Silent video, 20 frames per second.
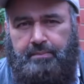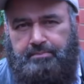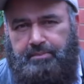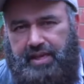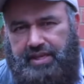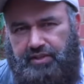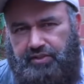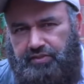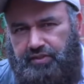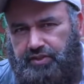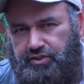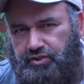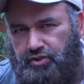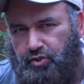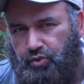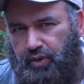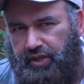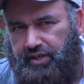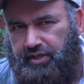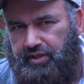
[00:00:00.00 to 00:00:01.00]
make these
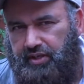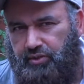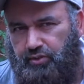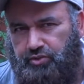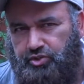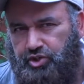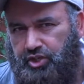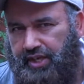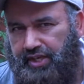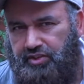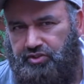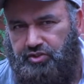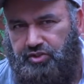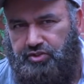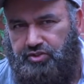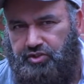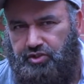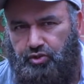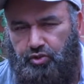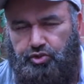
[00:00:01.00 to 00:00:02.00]
quick little
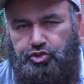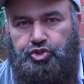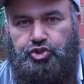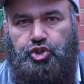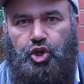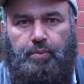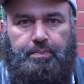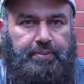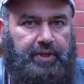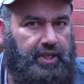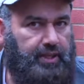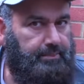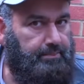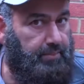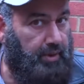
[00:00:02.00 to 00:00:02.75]
changes to your shopping